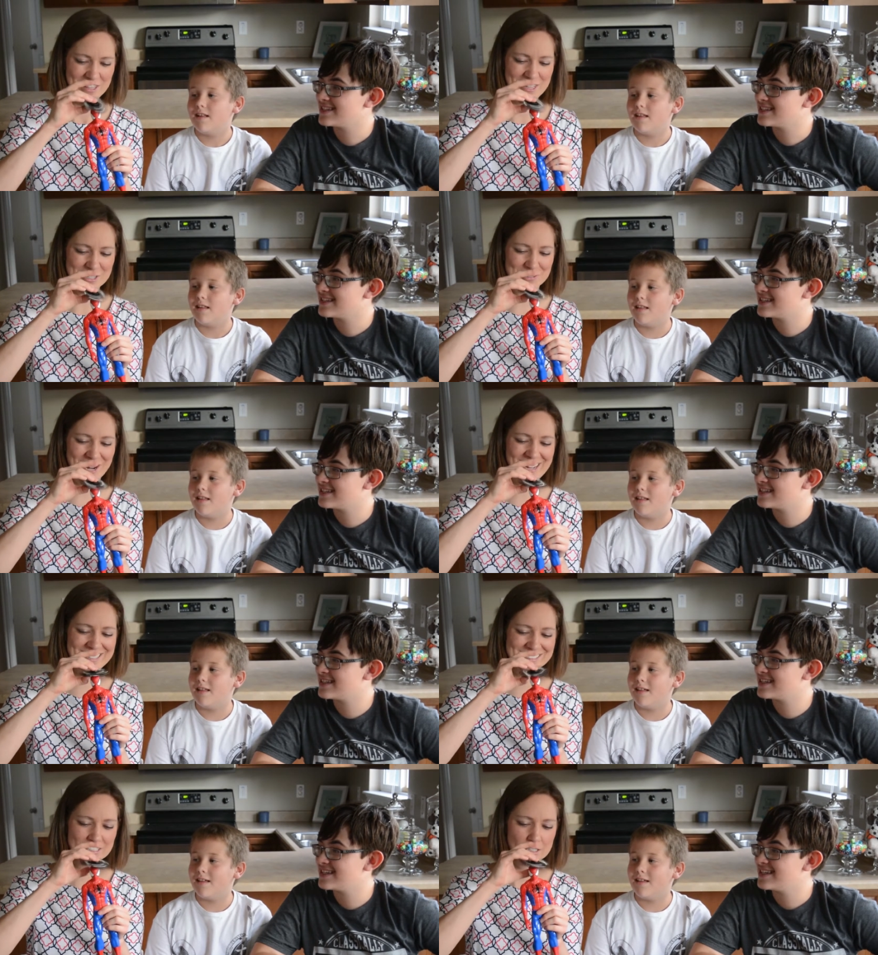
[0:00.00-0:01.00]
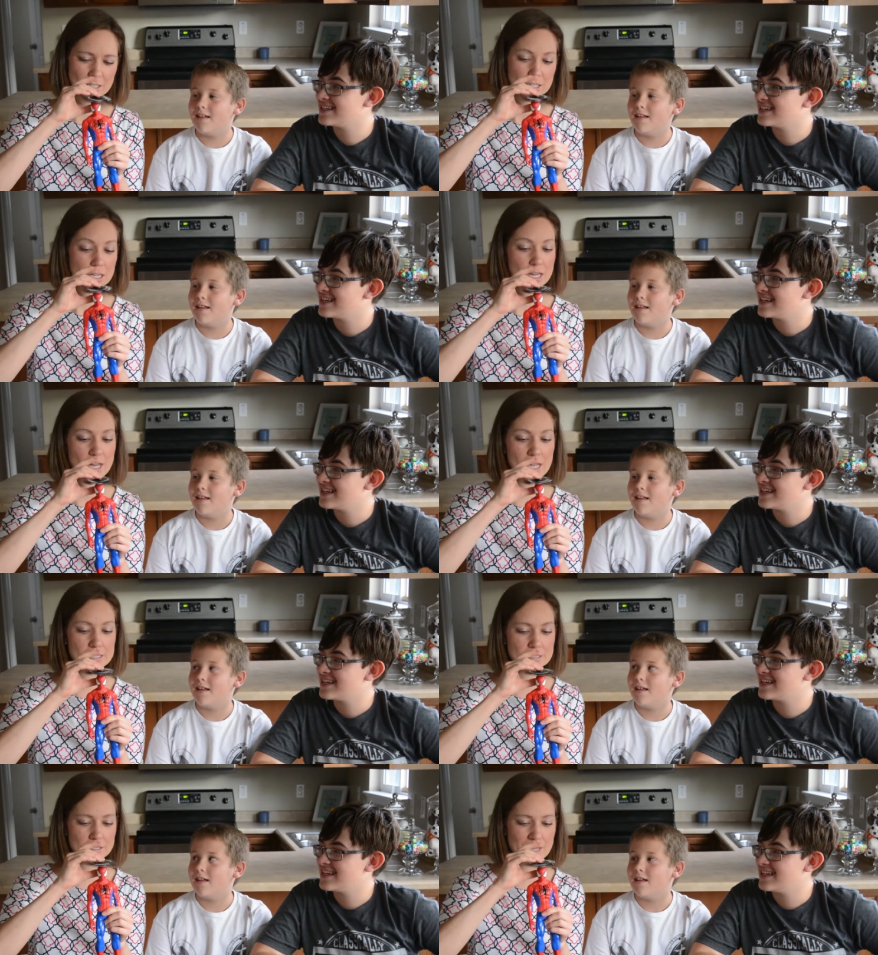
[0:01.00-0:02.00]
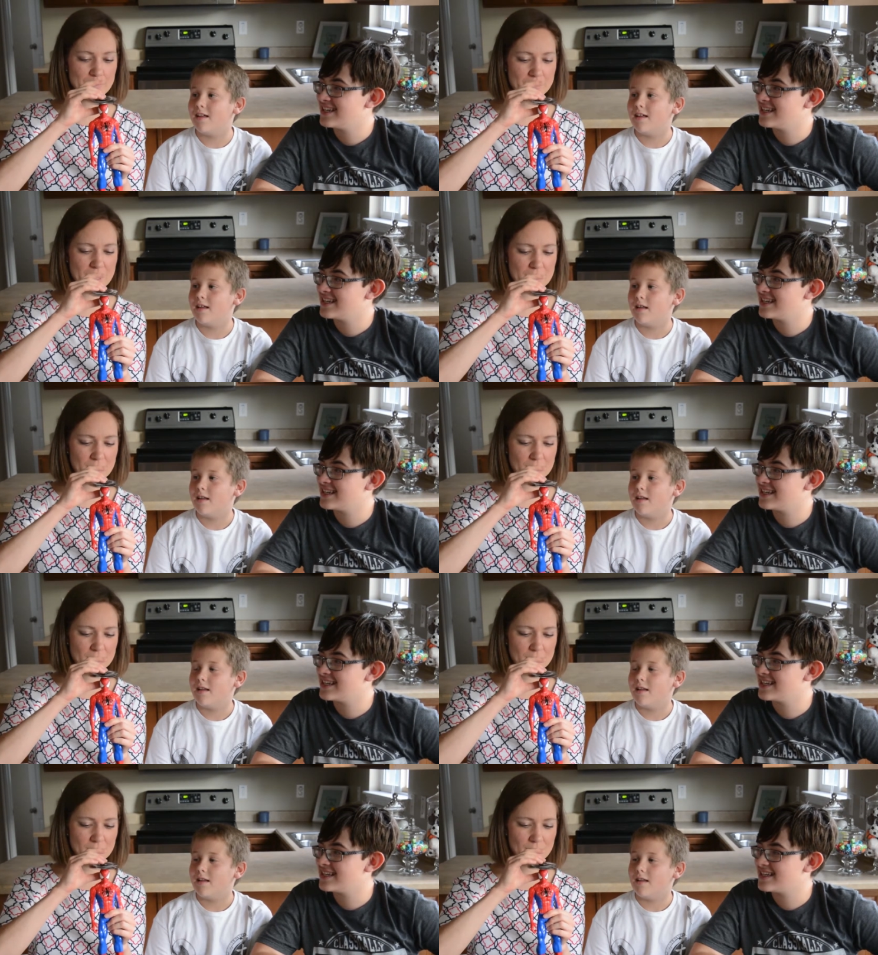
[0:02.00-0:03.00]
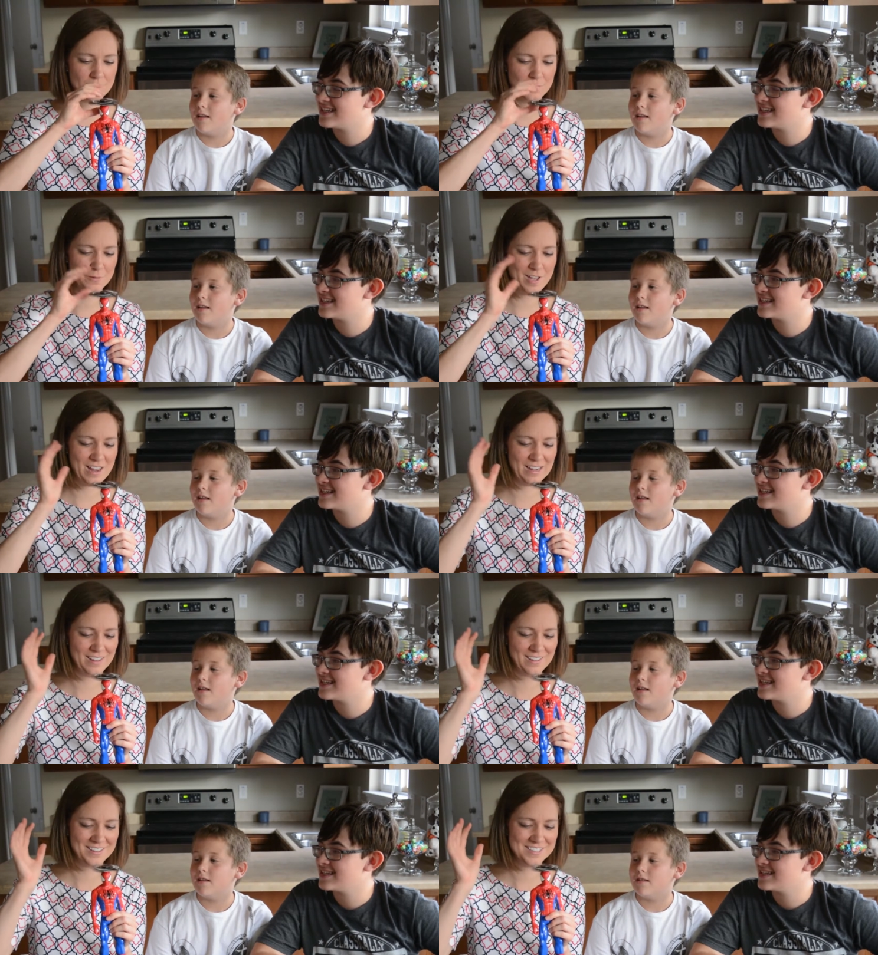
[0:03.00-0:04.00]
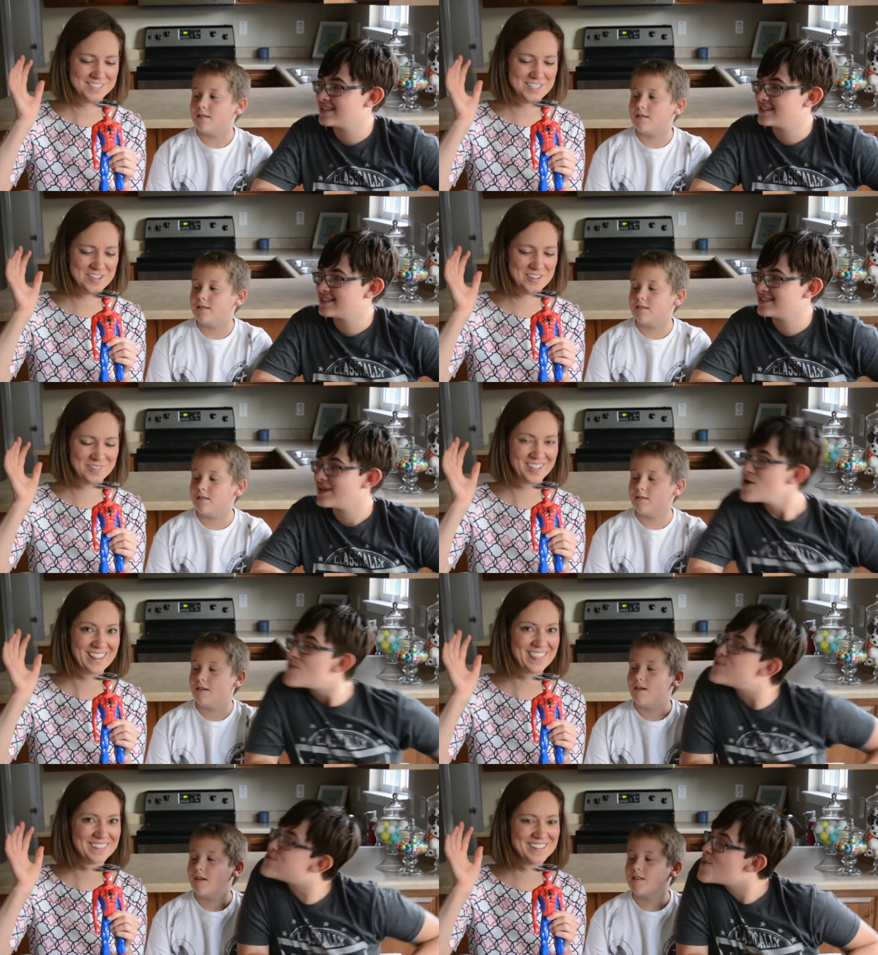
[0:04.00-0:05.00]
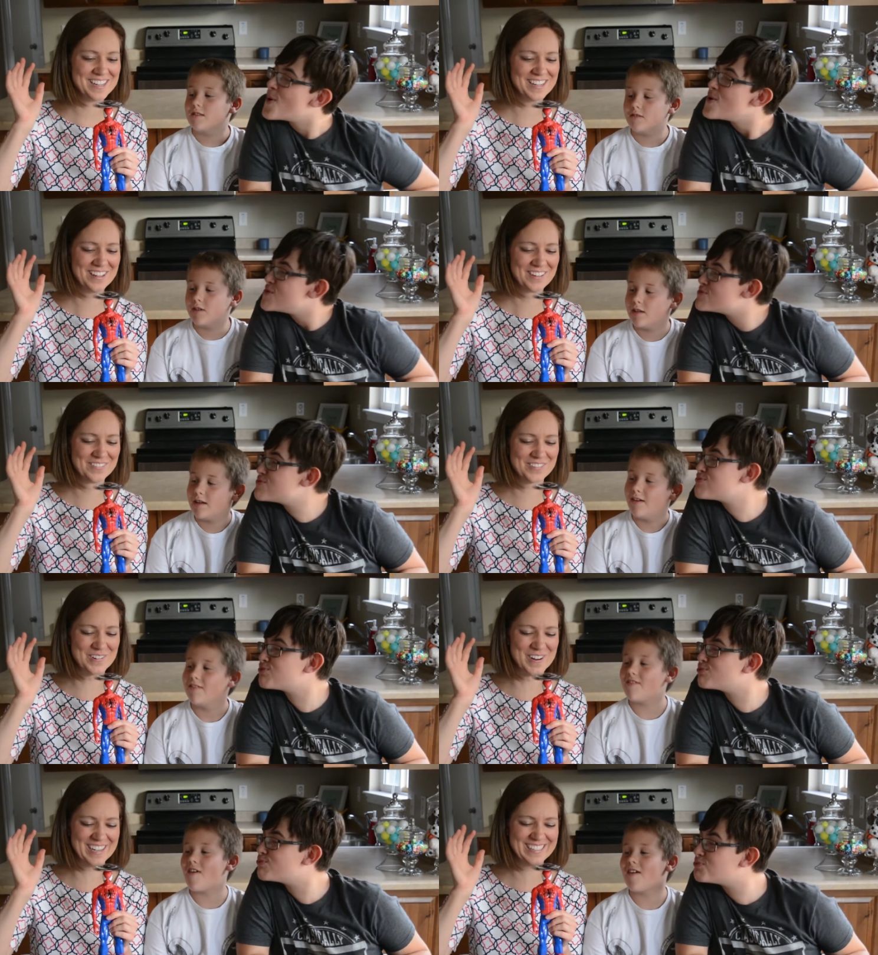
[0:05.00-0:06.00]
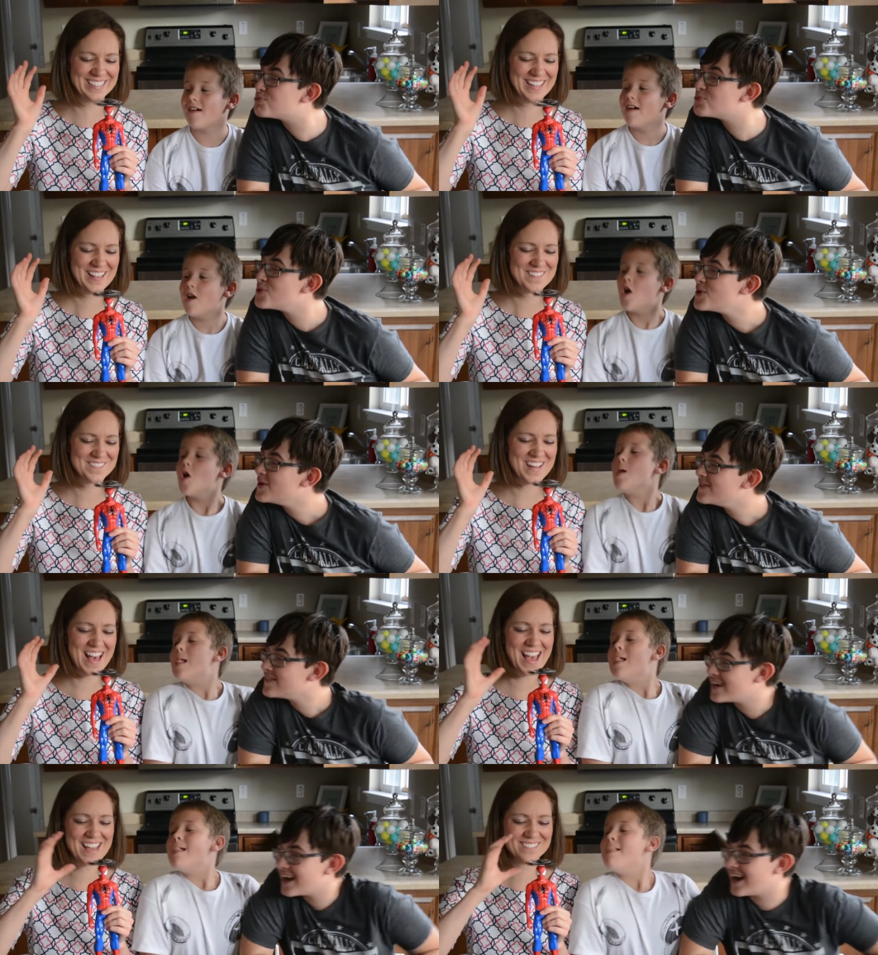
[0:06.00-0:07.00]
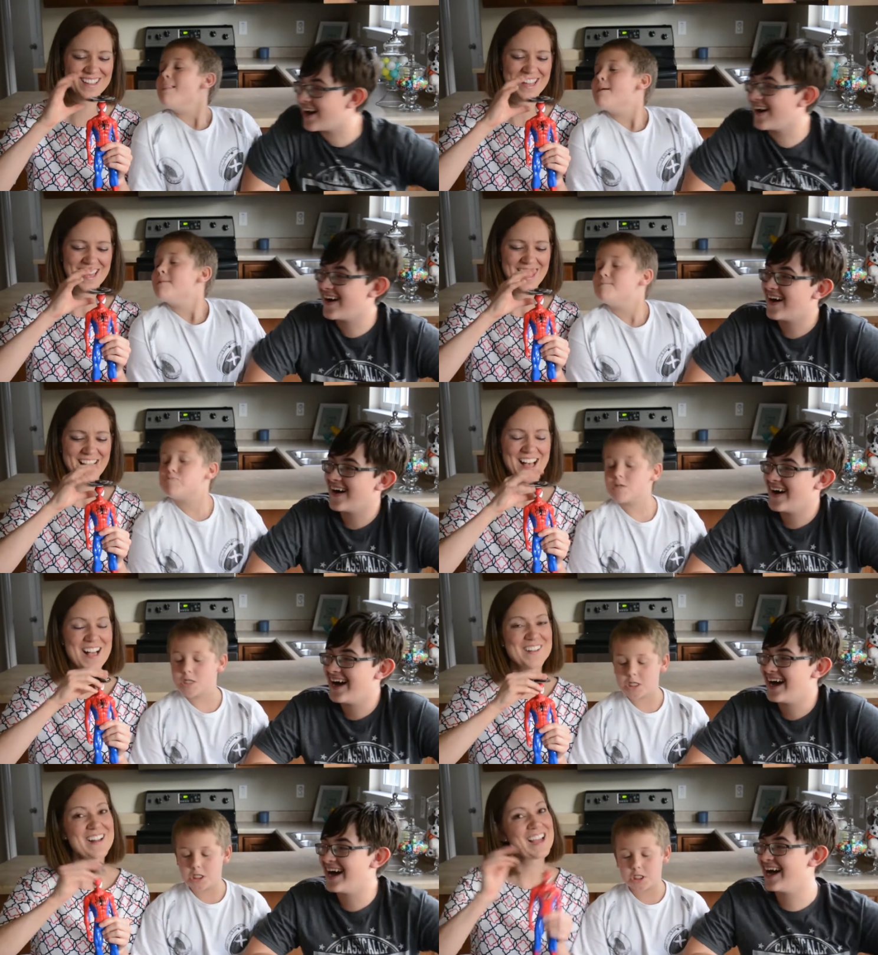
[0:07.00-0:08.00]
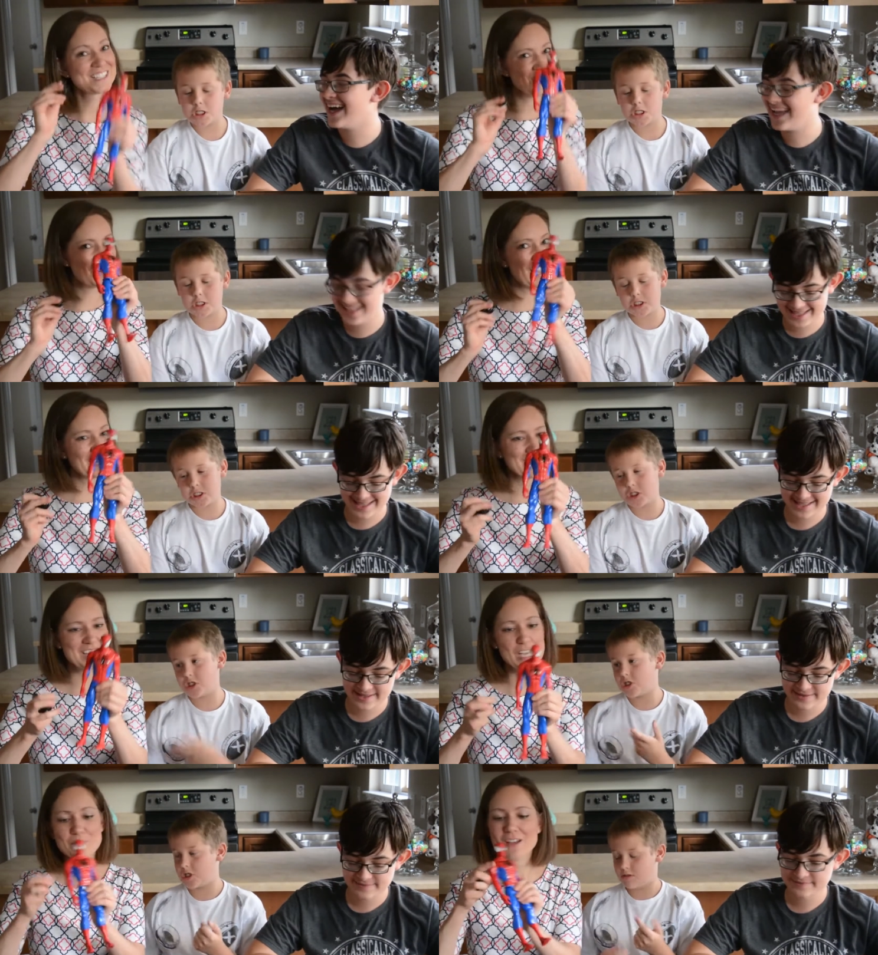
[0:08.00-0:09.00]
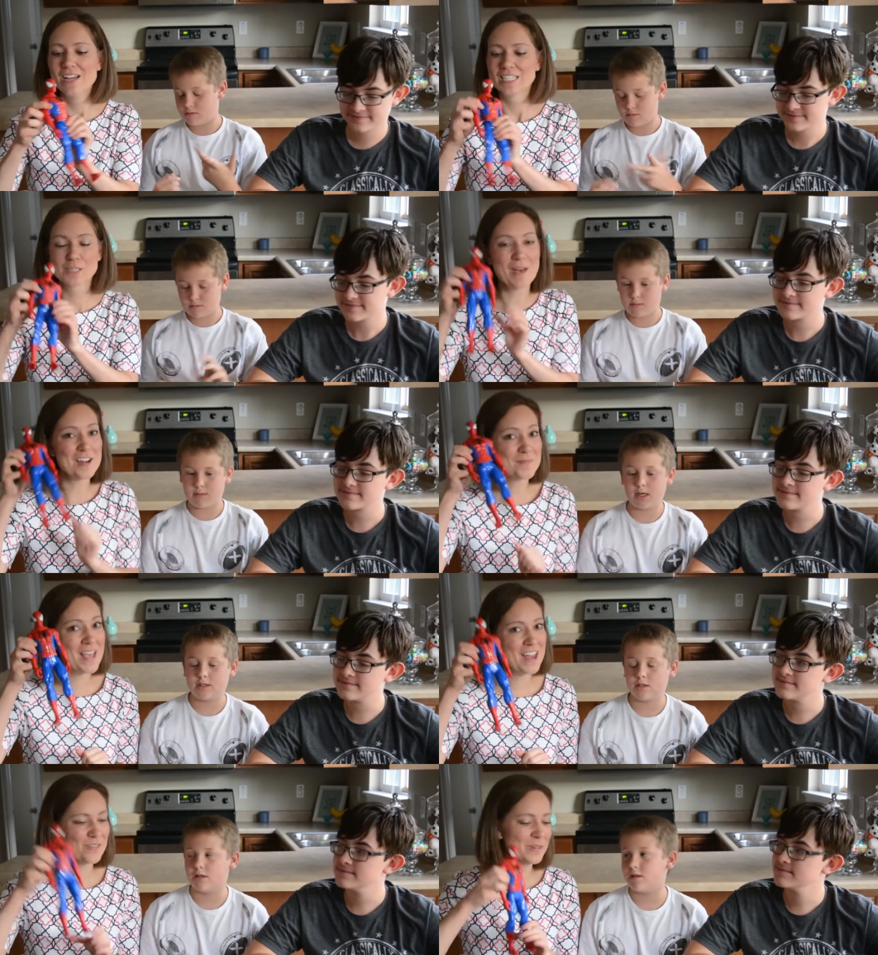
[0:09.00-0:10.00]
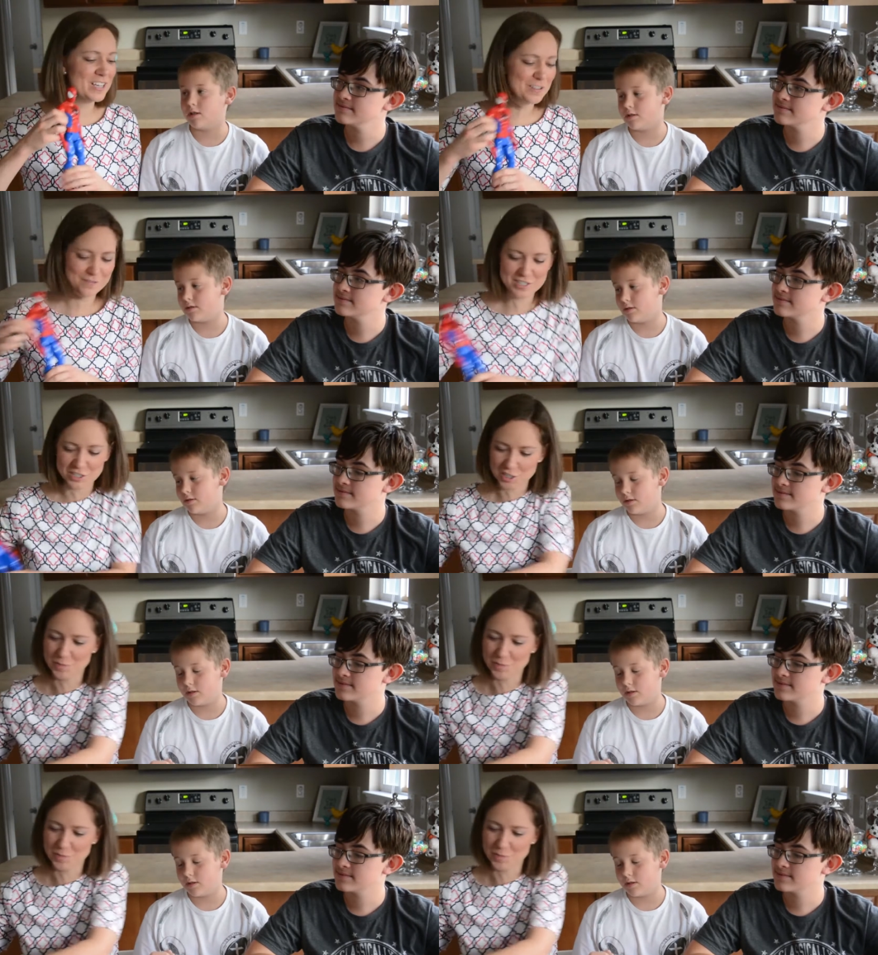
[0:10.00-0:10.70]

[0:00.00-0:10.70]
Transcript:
Speaker 1: That's right, not copyright there. One, two, three, four, five. All right, so I can keep Spider-Man will fidget